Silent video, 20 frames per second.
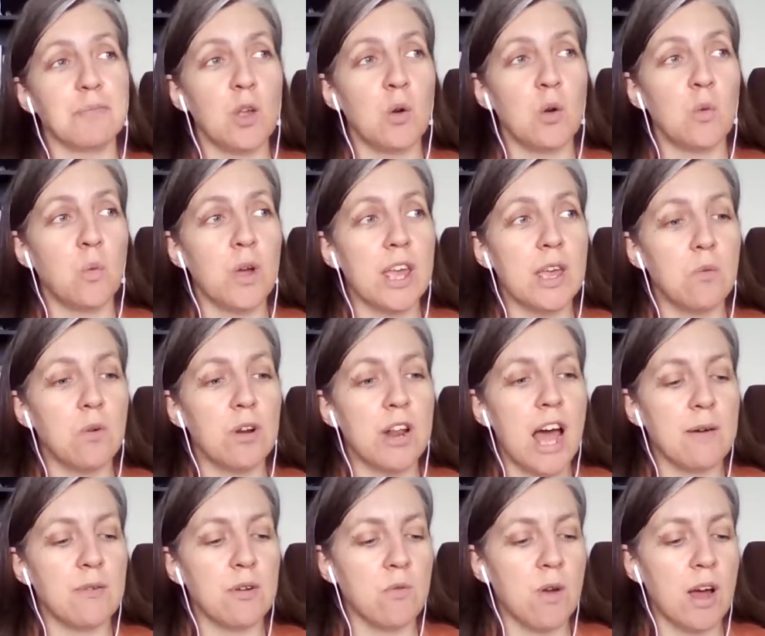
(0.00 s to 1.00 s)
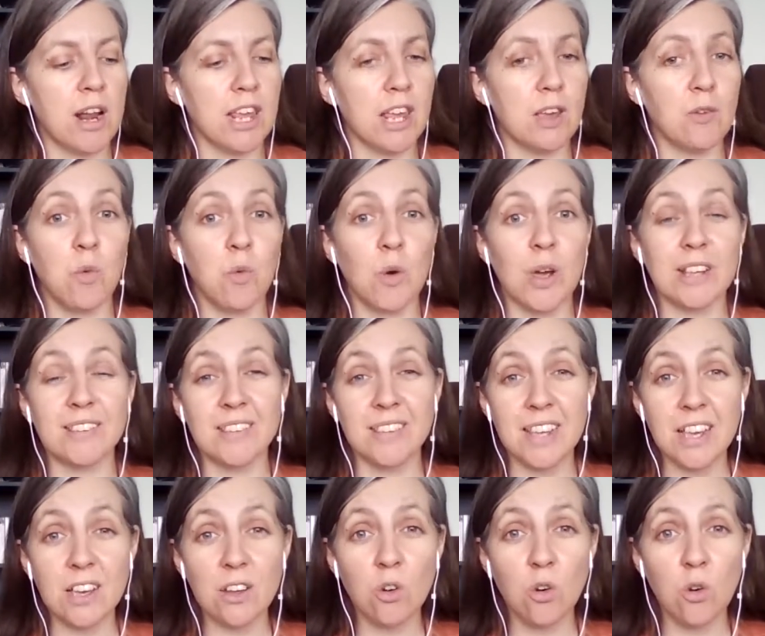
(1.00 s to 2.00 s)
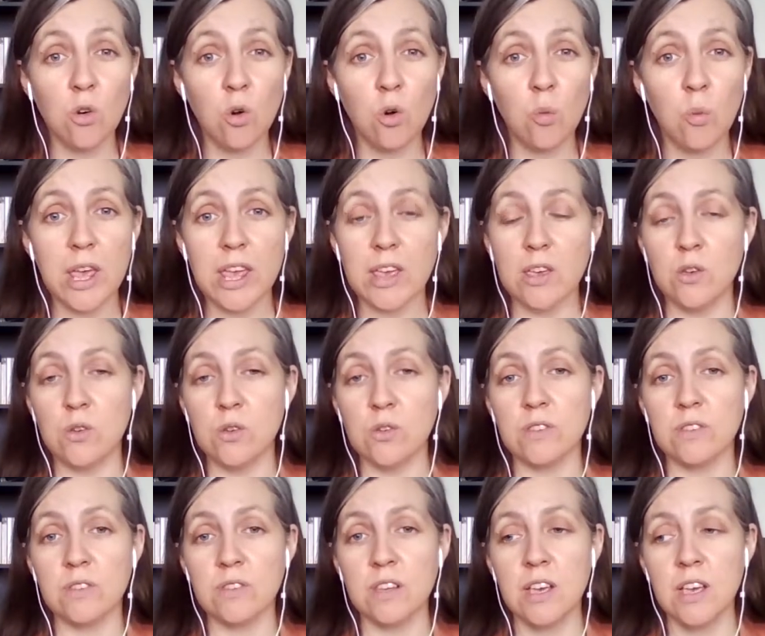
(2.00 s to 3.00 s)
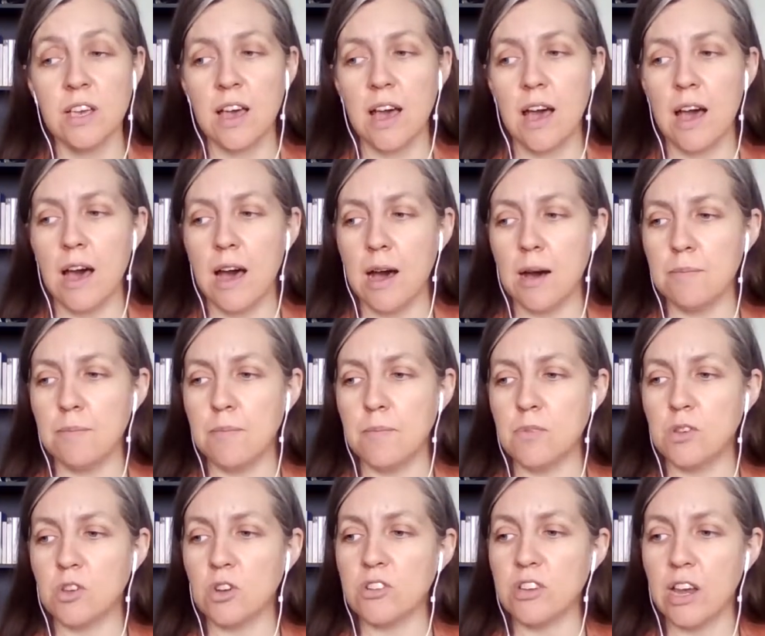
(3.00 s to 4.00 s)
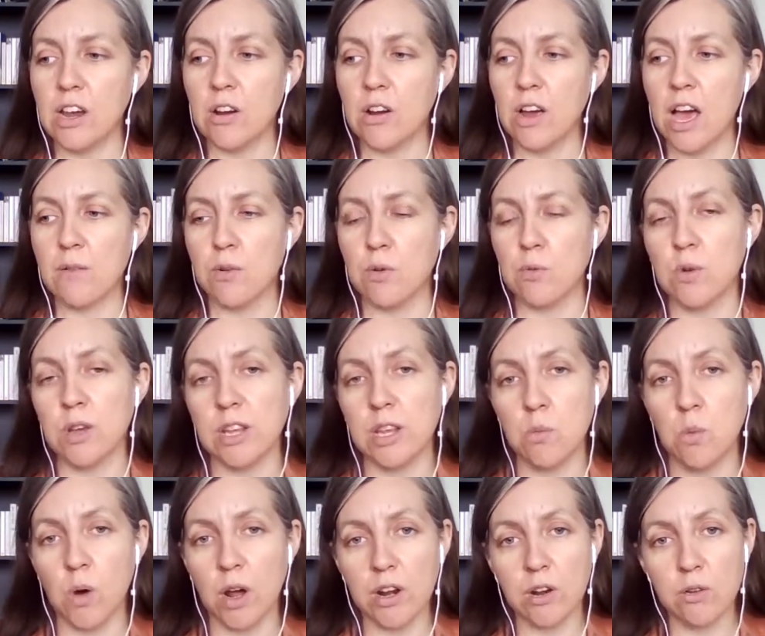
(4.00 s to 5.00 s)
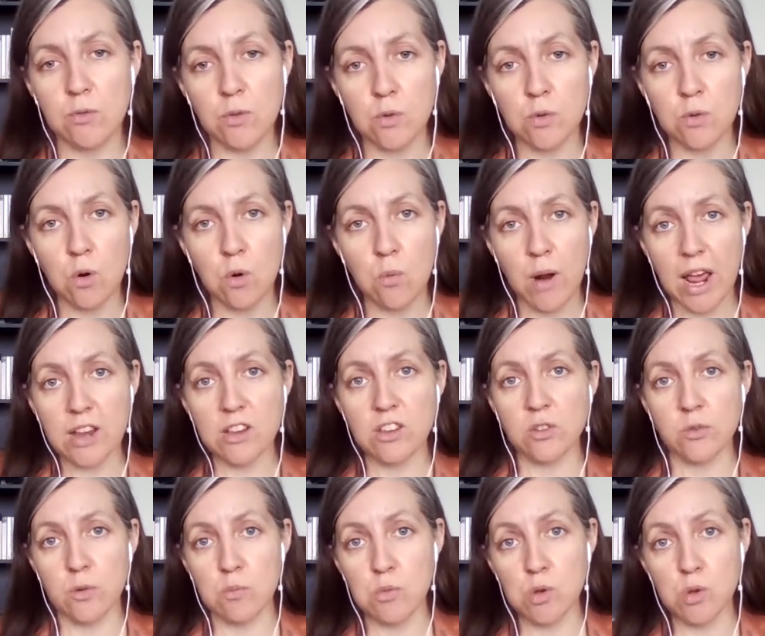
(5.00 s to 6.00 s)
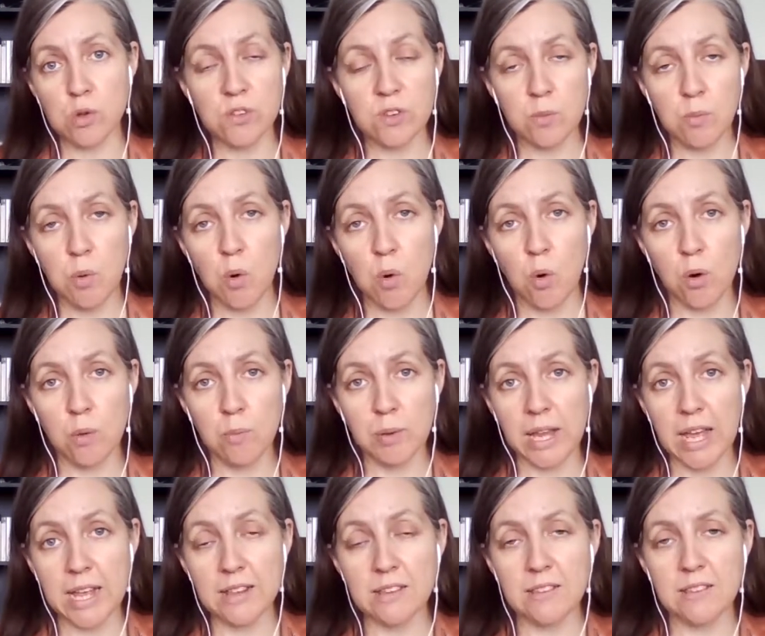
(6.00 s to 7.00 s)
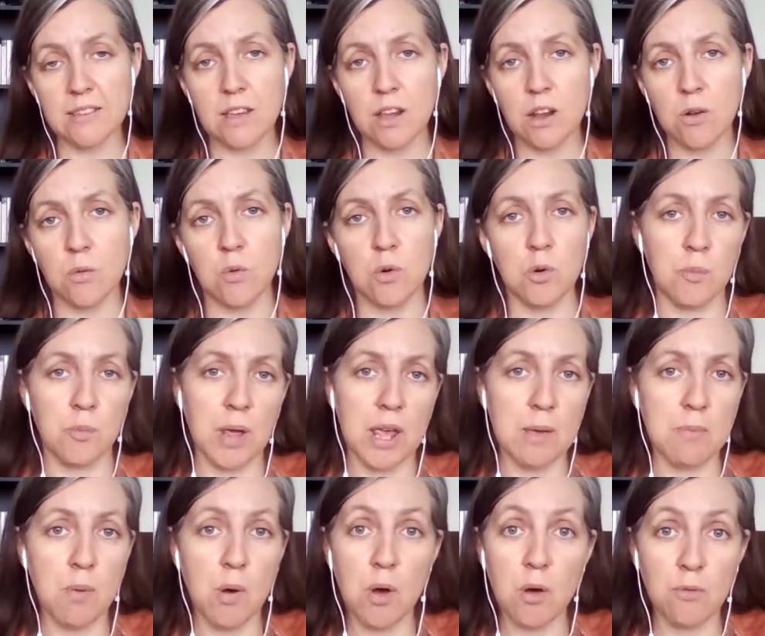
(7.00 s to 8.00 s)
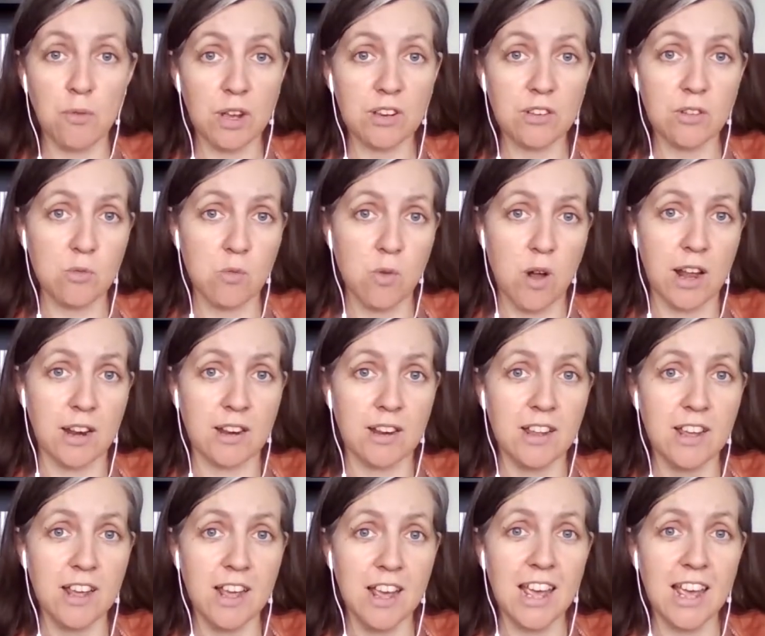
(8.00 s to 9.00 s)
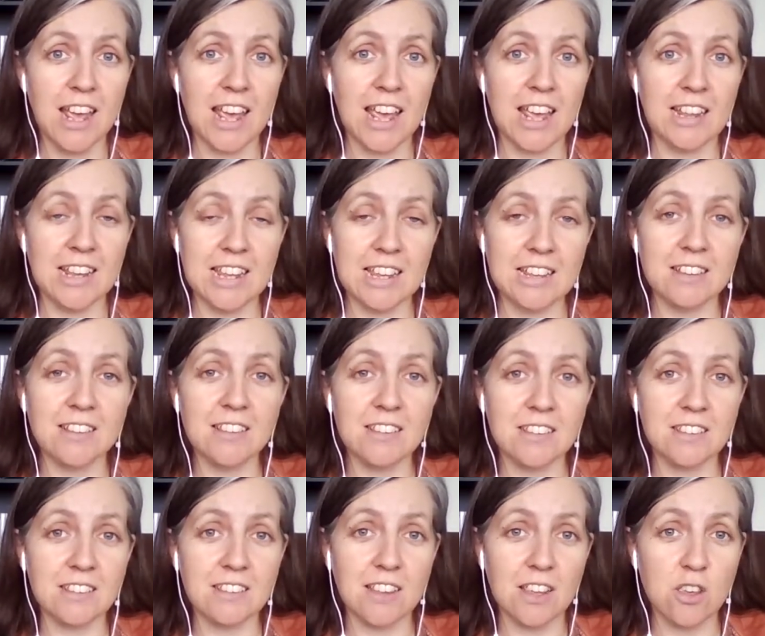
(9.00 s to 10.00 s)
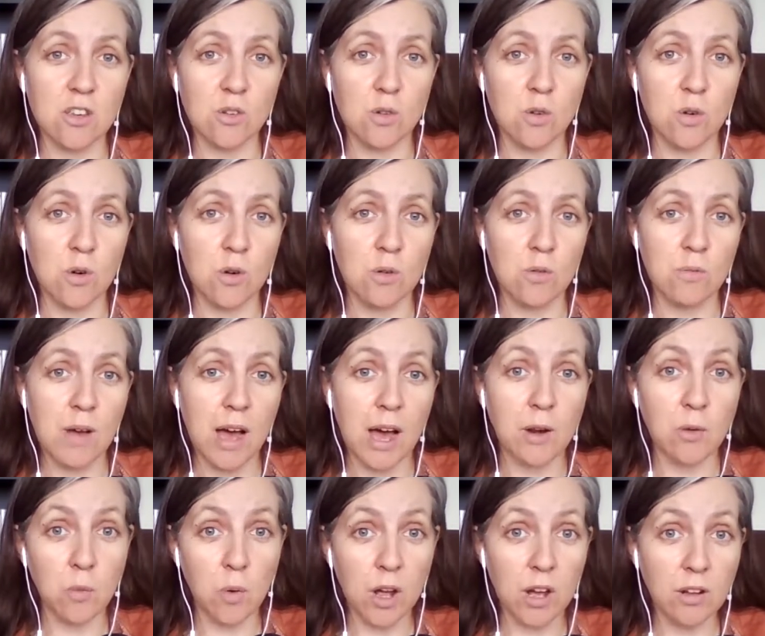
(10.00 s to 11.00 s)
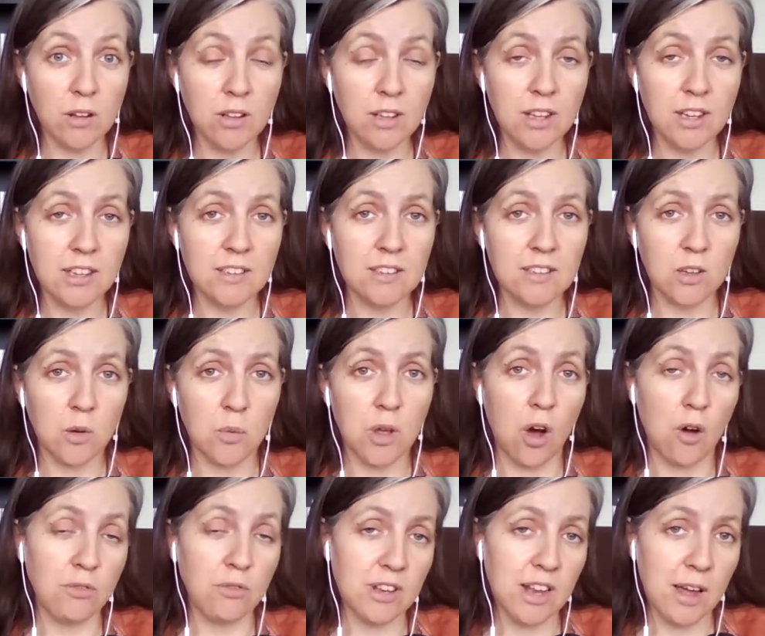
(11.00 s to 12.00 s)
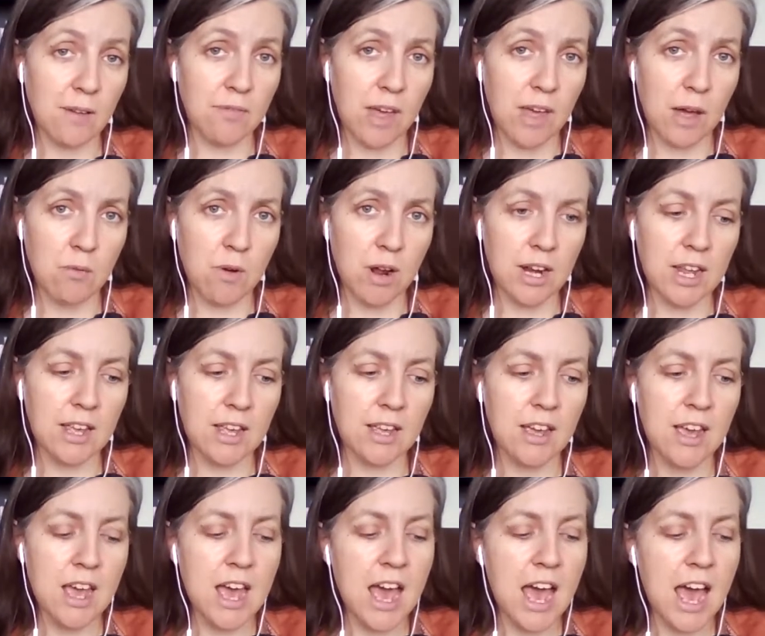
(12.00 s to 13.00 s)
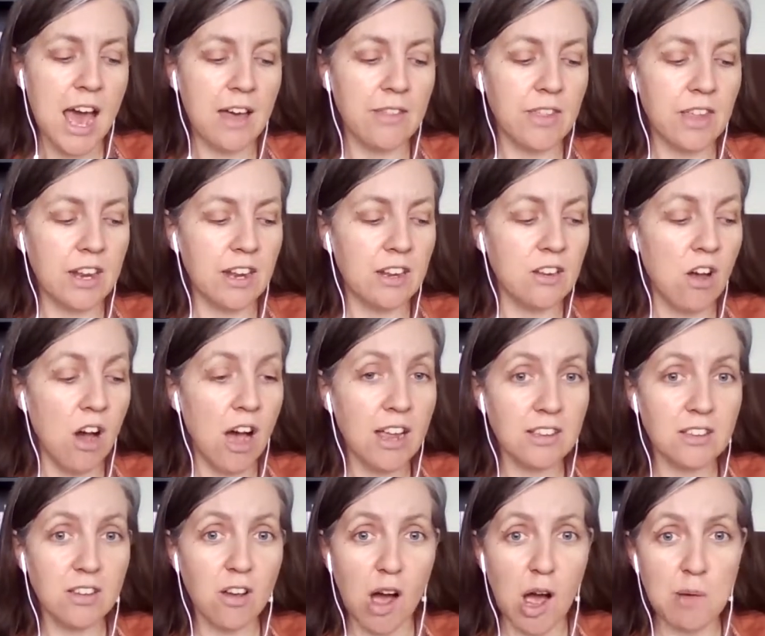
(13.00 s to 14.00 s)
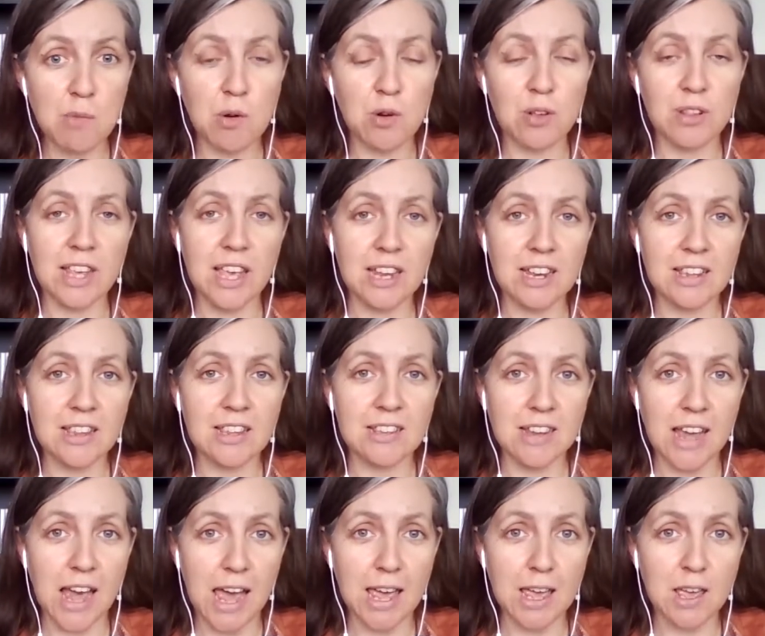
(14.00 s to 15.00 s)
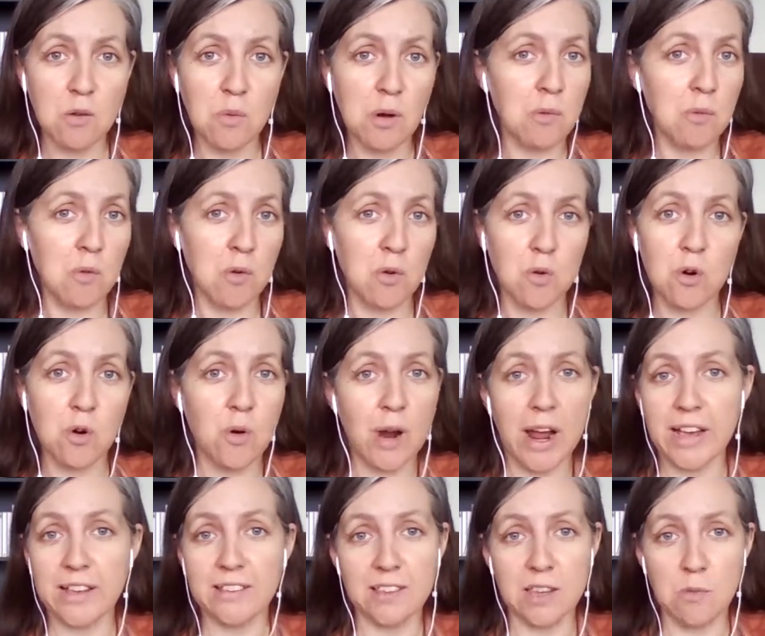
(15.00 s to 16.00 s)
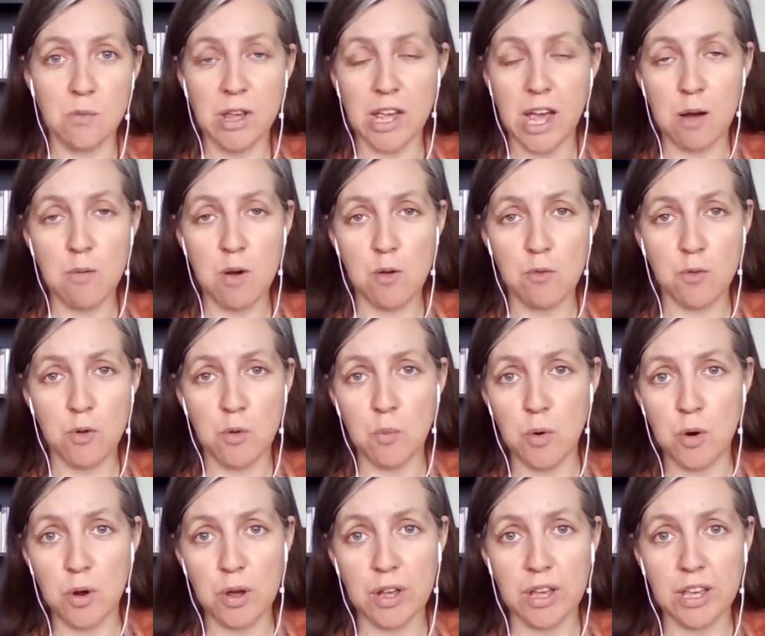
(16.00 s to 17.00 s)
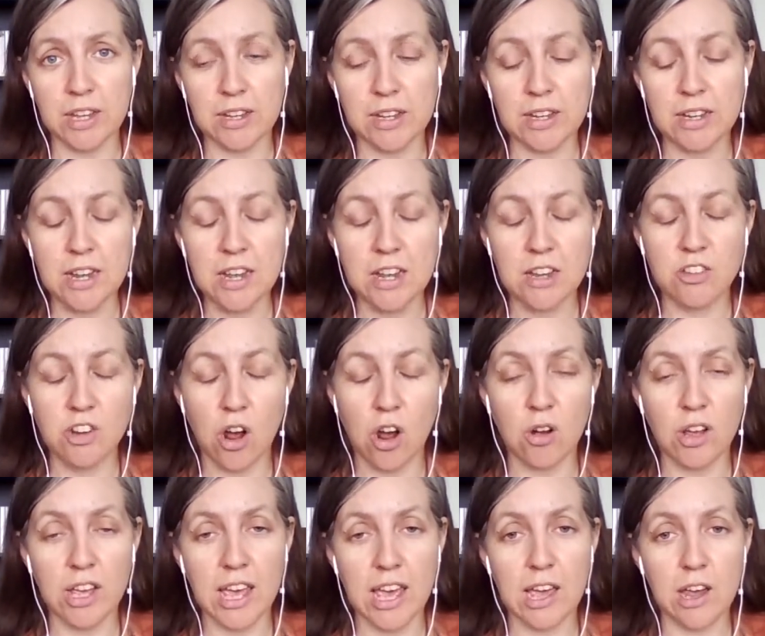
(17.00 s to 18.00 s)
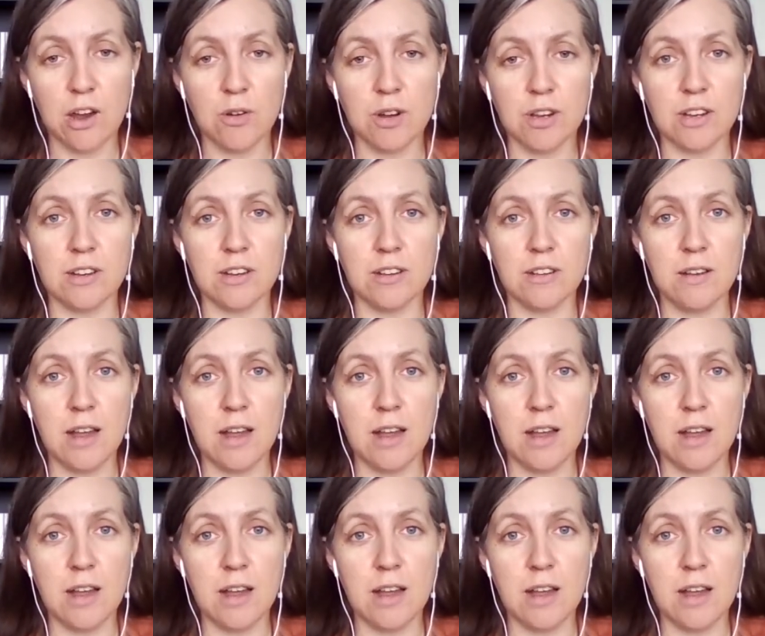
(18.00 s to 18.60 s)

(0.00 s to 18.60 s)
We would have it running if we're sick at all. We use doTERRA have a really wonderful range of immune support blends that would be perfect to run in the instance that you're unwell. So we often have that running. And then at night time or at the end of the day, when we're all crazy and we come home from work and childcare and